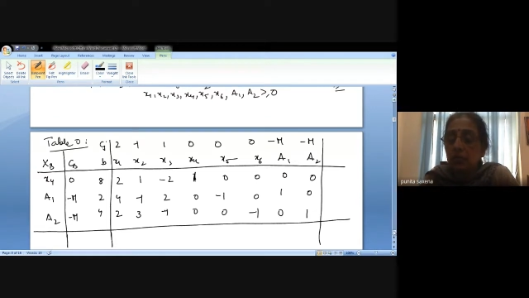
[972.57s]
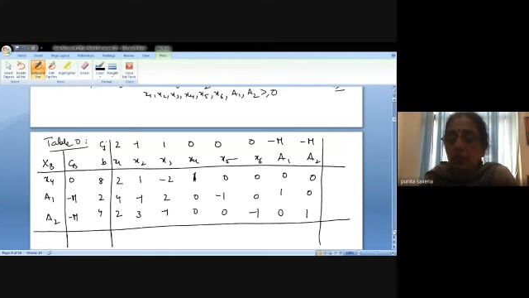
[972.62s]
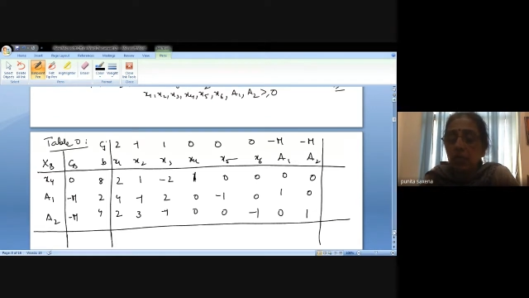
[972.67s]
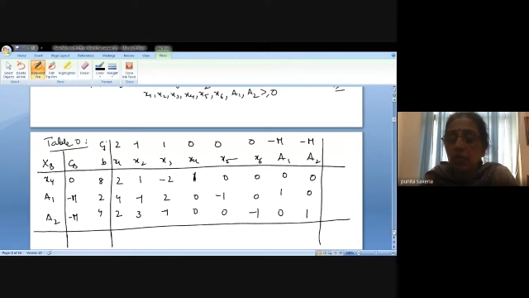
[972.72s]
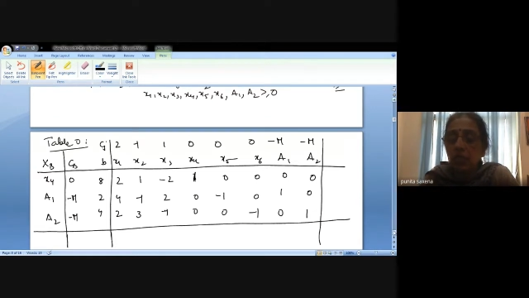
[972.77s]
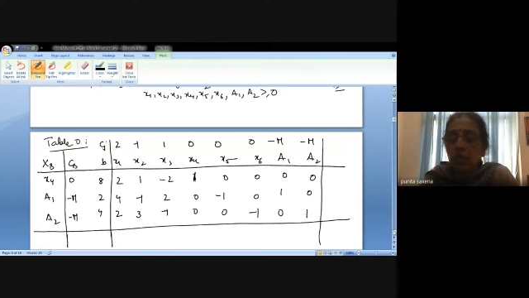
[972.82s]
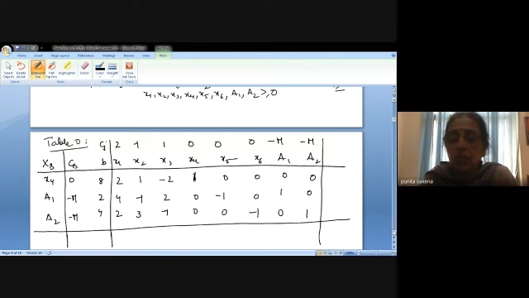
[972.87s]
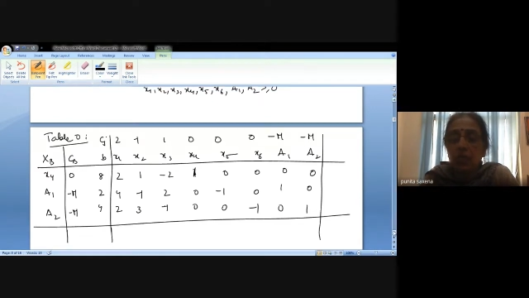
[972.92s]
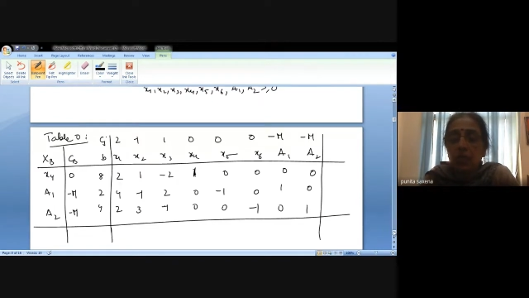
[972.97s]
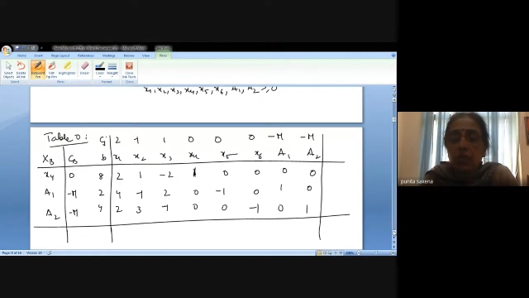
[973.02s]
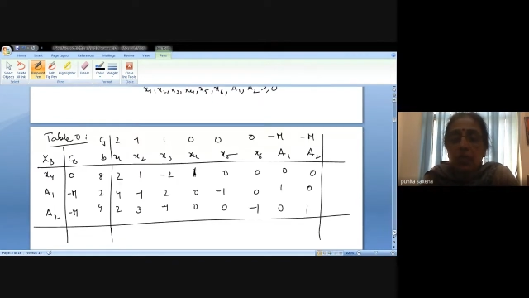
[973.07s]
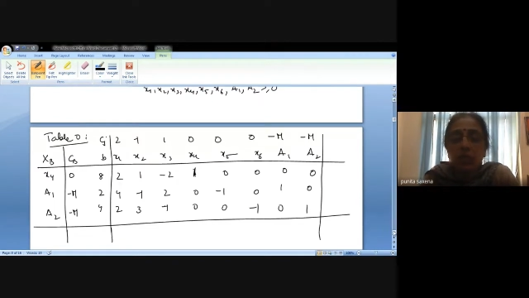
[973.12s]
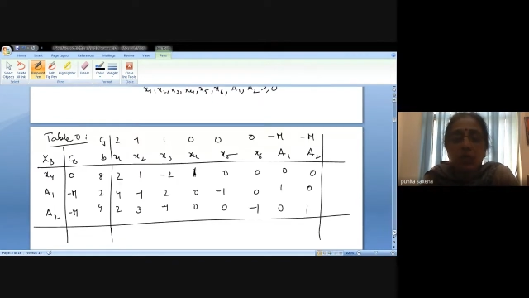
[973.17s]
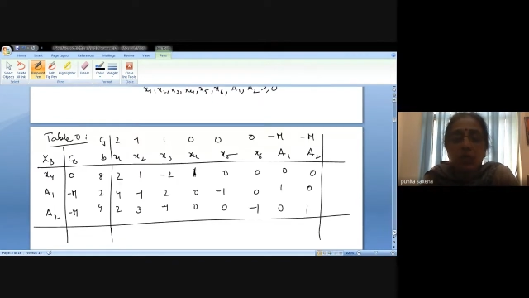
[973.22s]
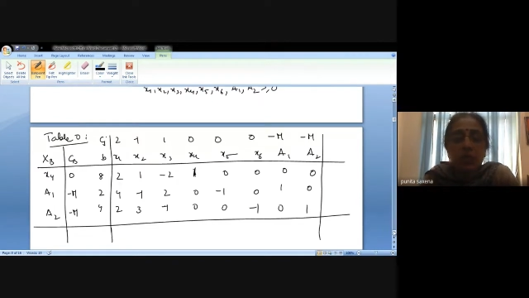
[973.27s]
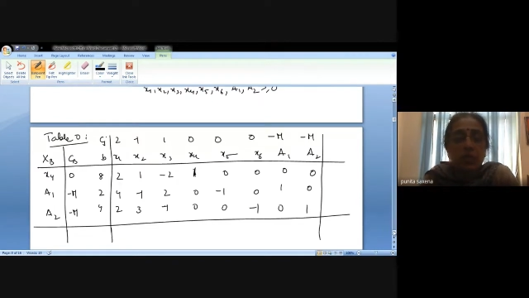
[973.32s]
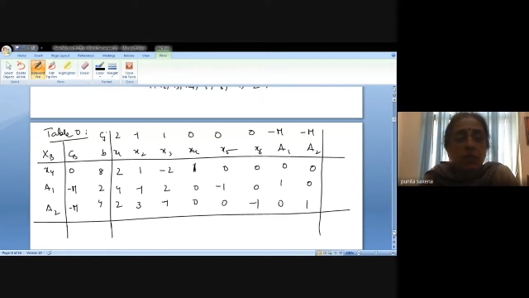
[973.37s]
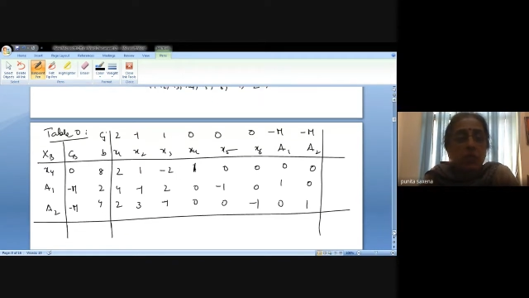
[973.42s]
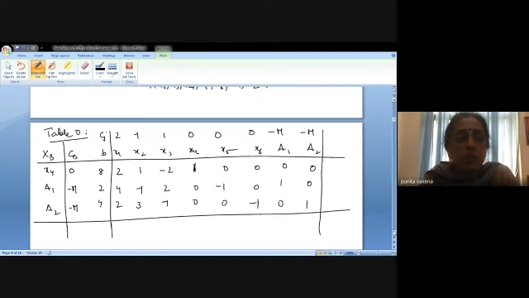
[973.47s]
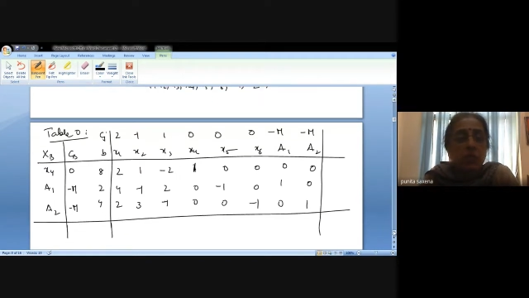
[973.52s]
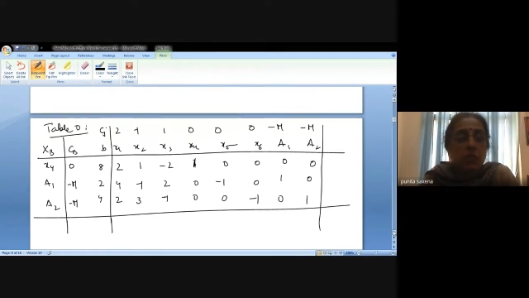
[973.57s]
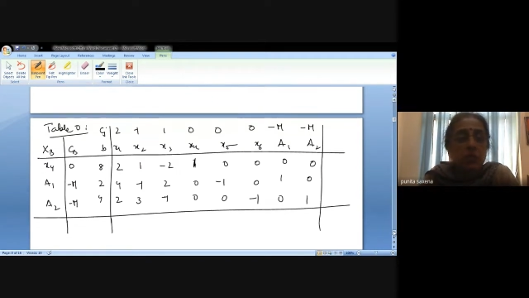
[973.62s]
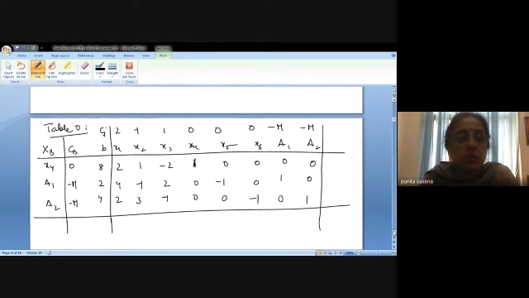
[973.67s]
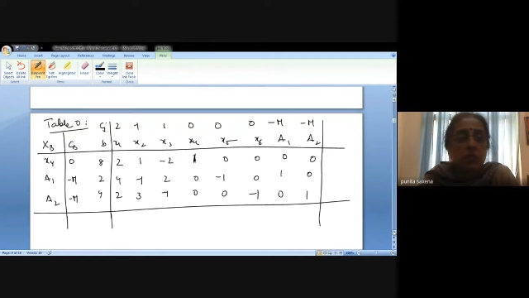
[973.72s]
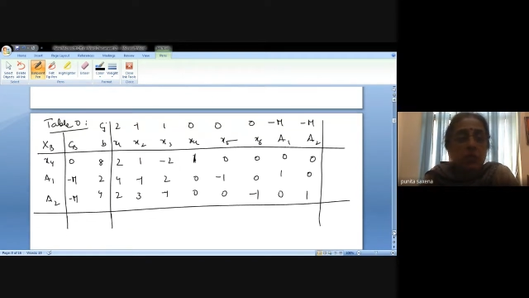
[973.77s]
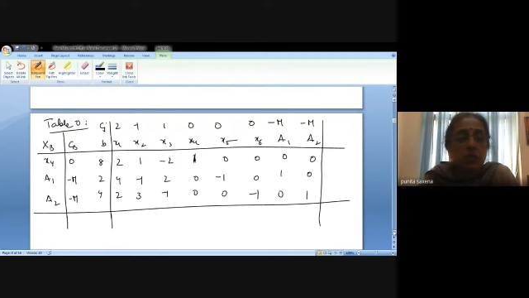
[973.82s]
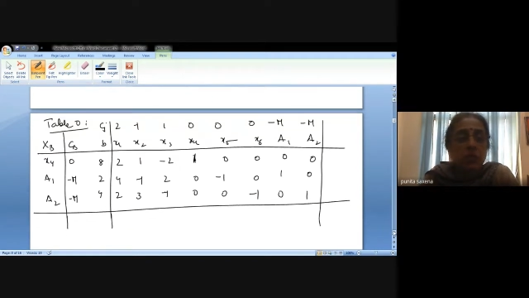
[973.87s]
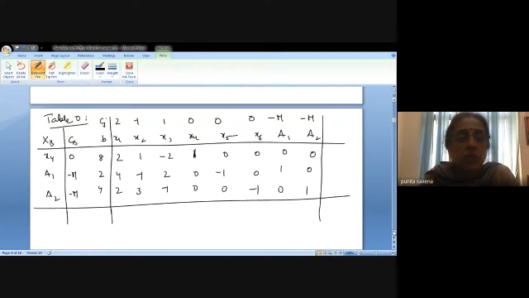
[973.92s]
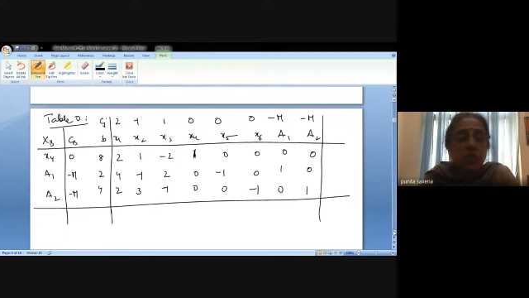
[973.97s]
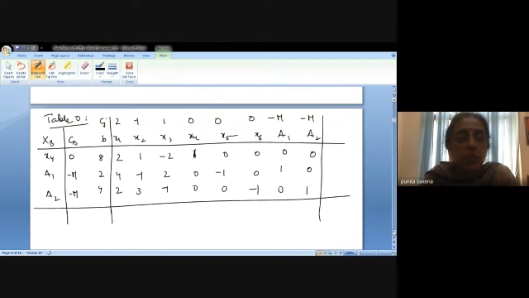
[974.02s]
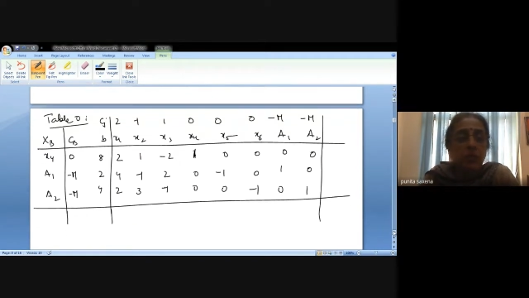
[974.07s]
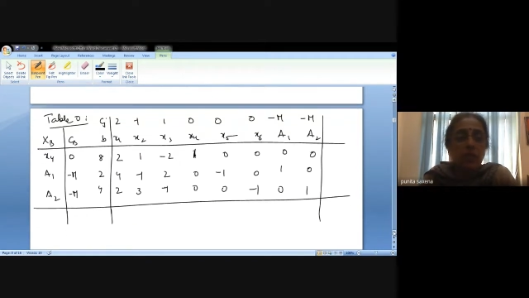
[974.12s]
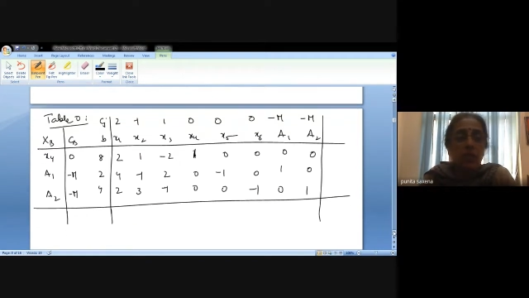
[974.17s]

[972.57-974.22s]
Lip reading: Okay, now observe one